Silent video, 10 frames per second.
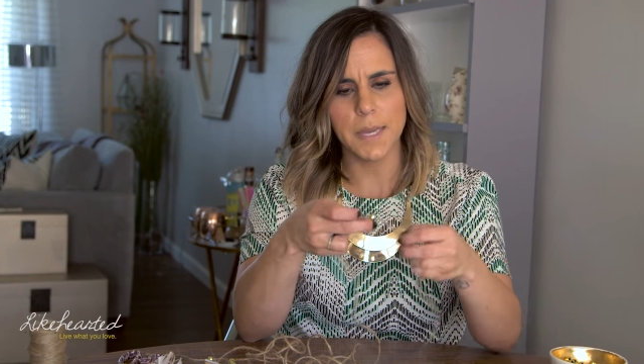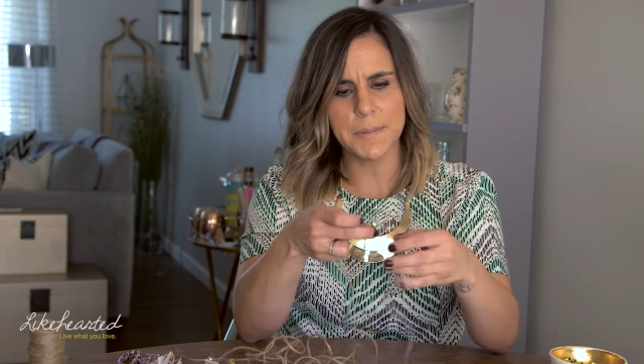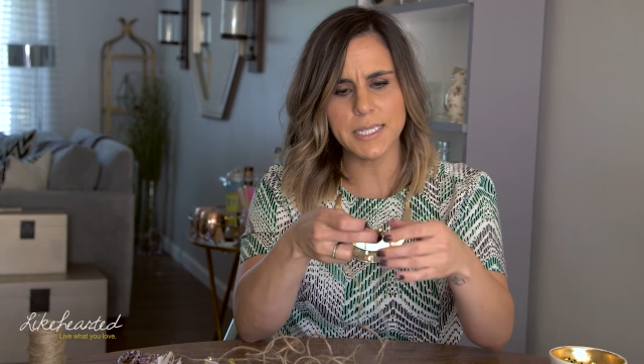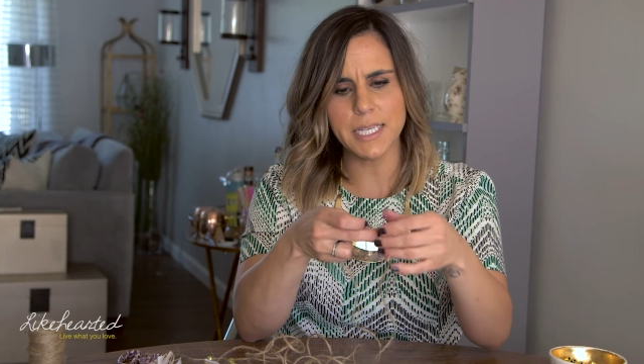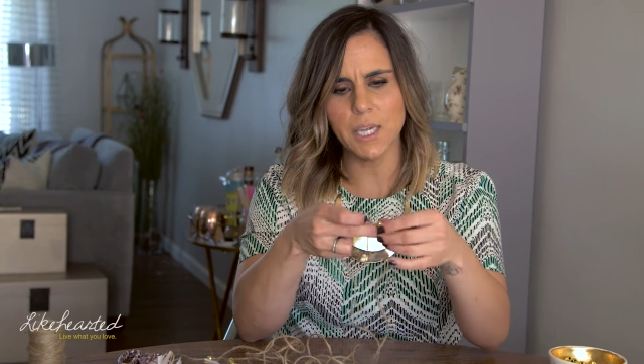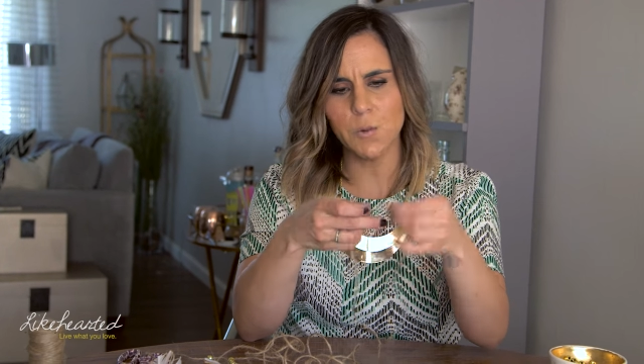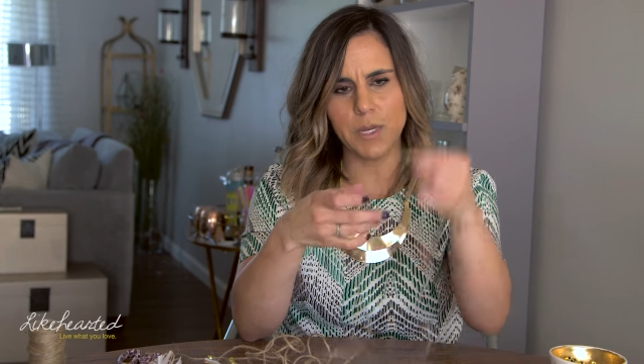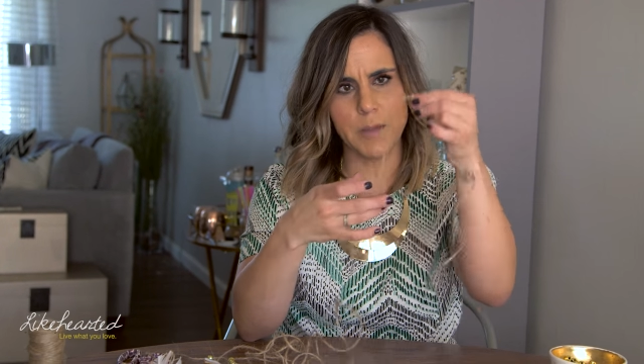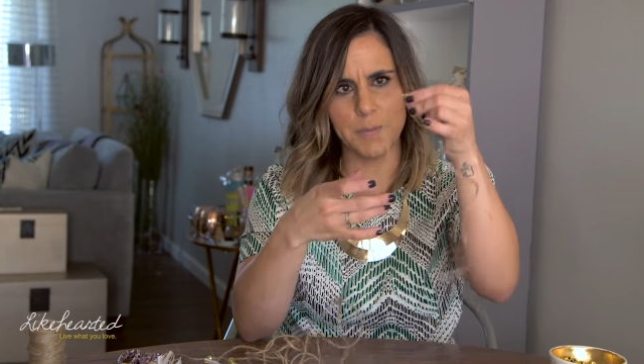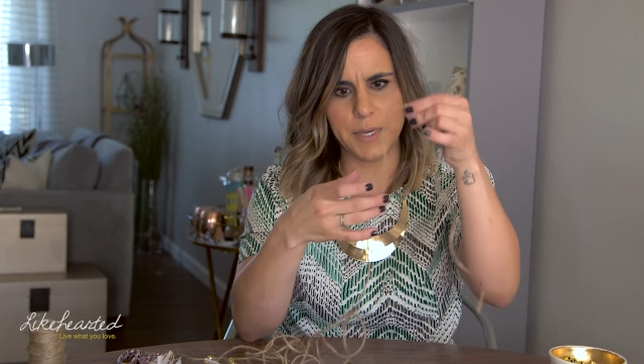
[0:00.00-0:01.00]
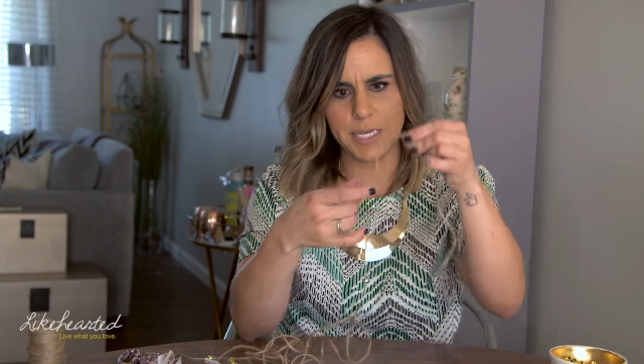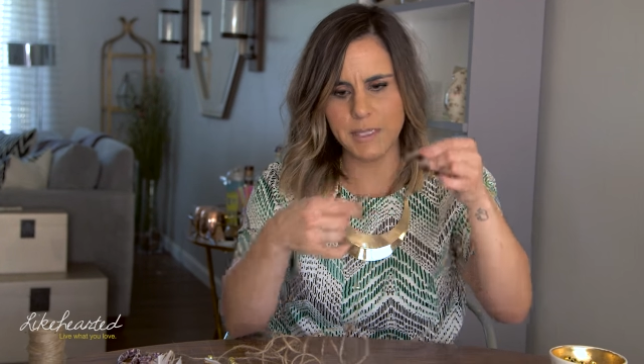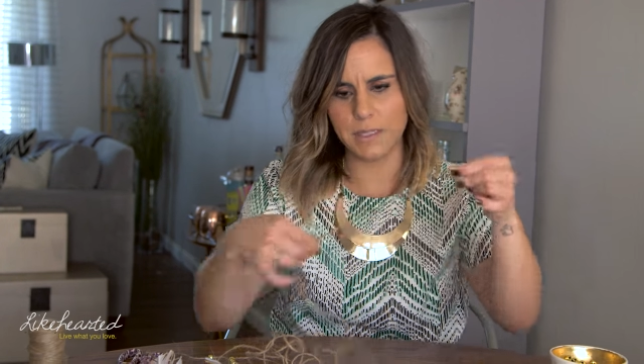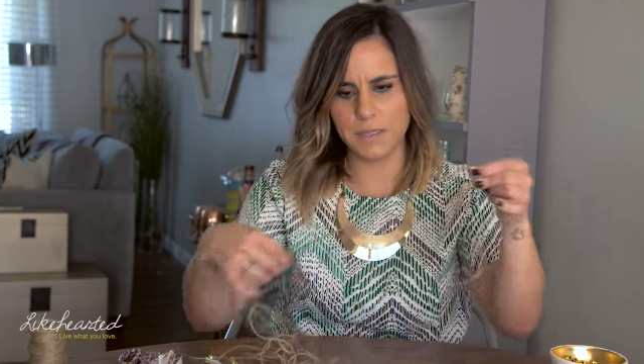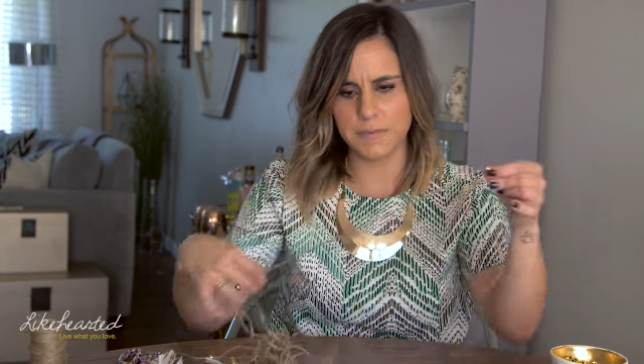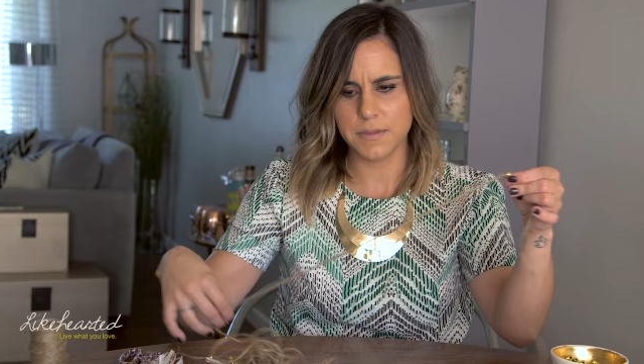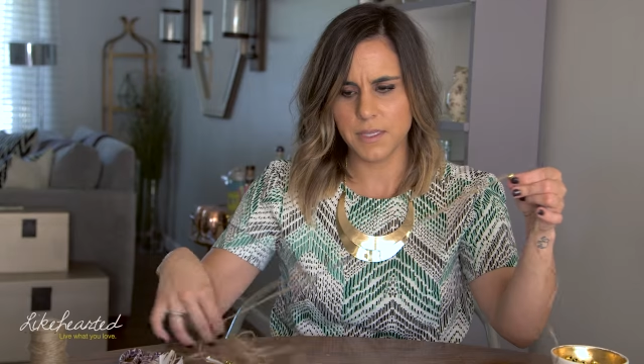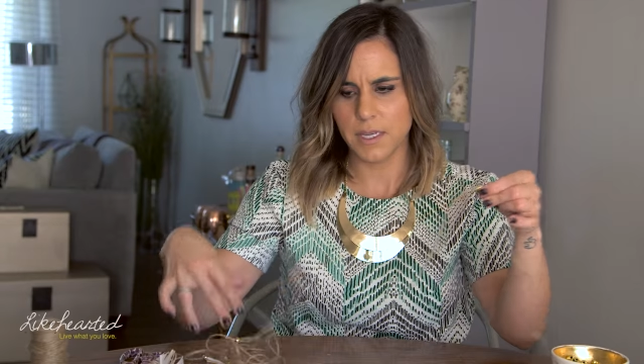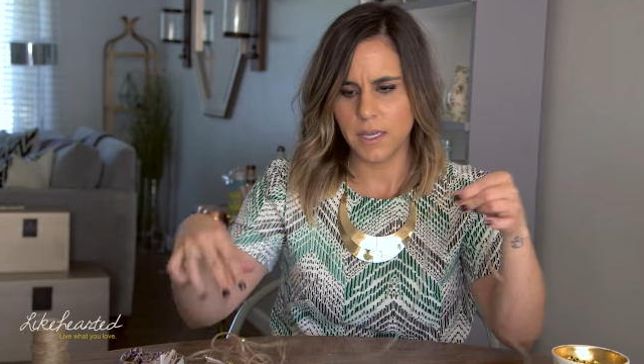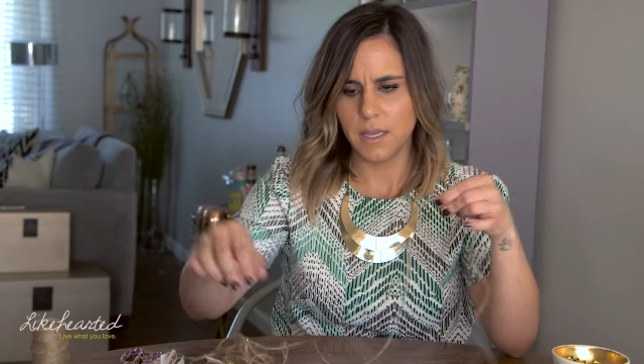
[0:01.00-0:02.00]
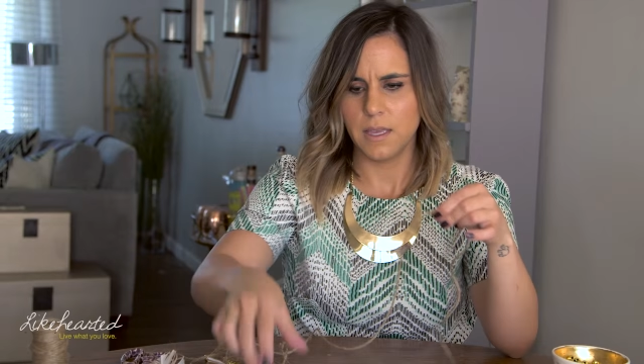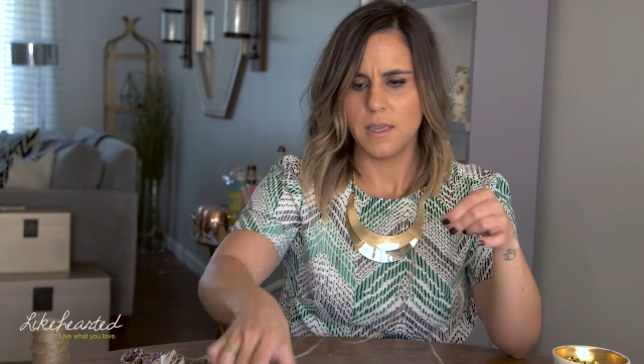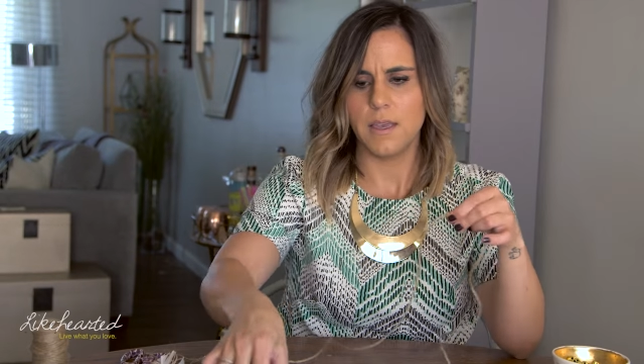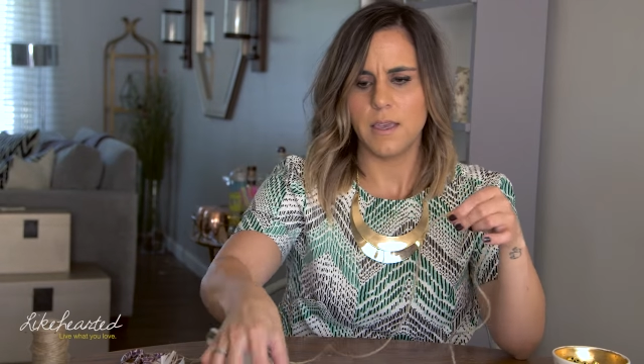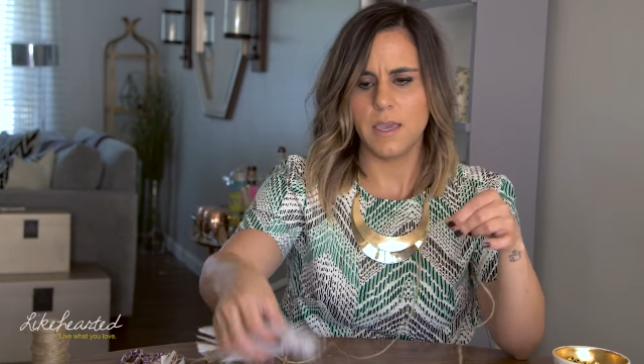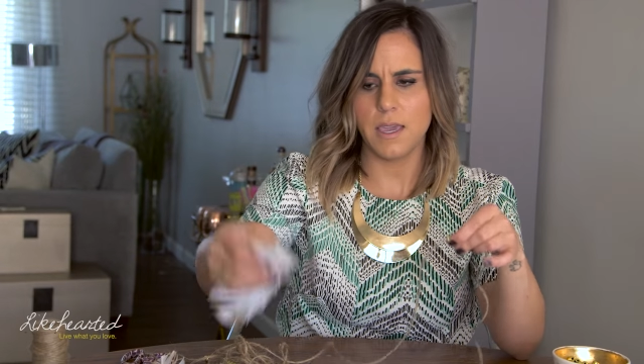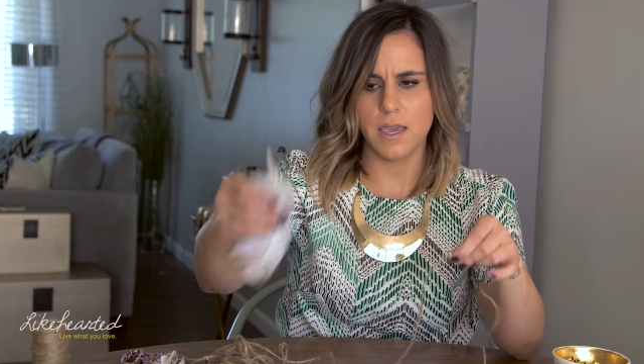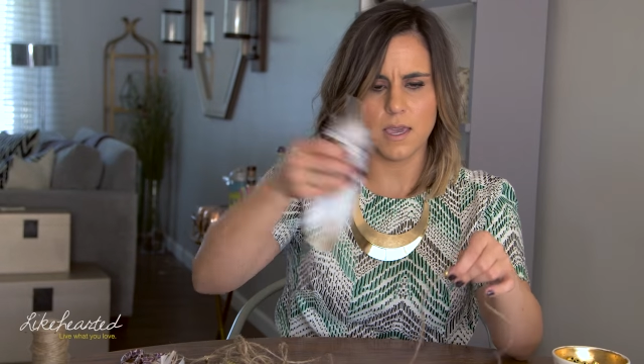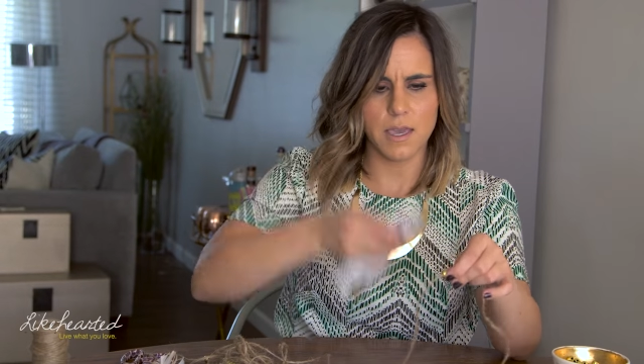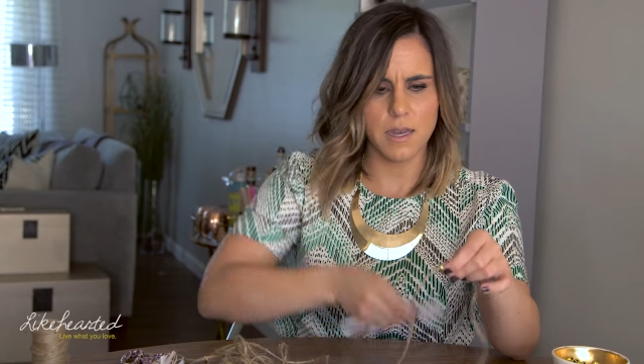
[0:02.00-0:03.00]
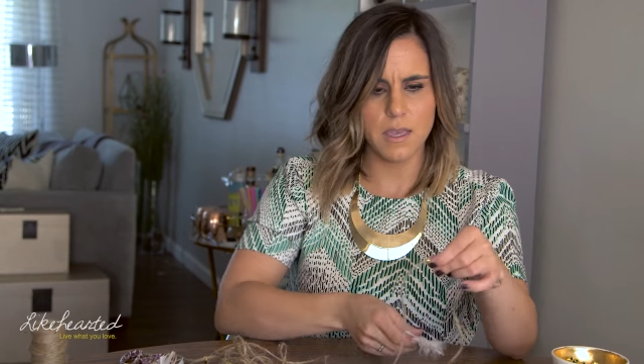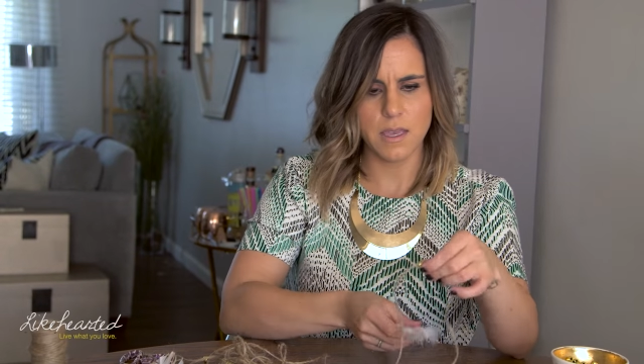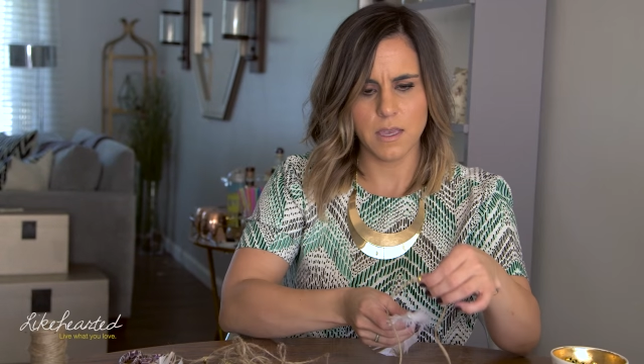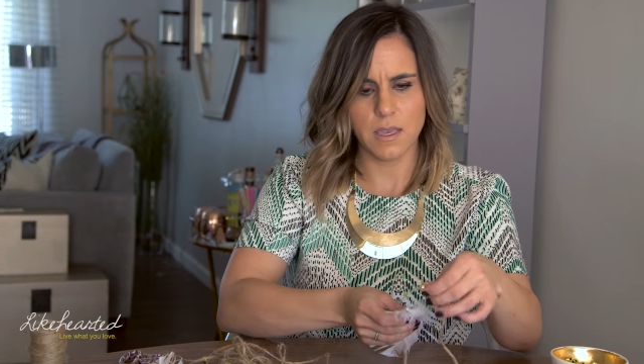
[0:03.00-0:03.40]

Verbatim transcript: I'm gonna take one of the beads and